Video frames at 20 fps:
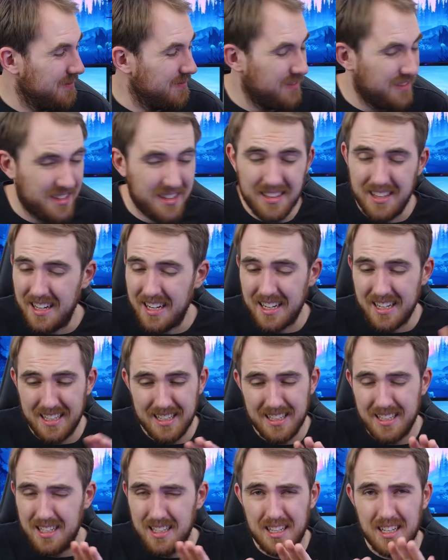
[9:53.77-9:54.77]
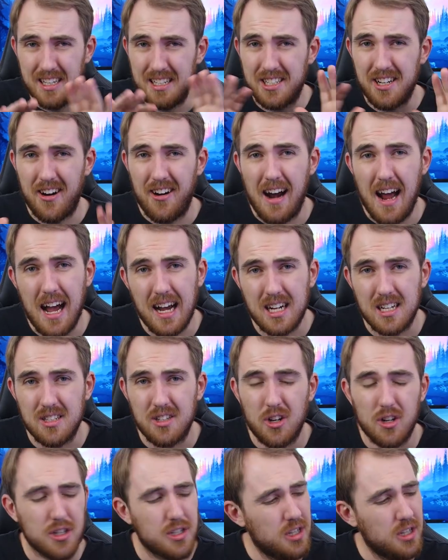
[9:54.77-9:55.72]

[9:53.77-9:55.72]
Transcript: thing, the, the entire Hackintosh.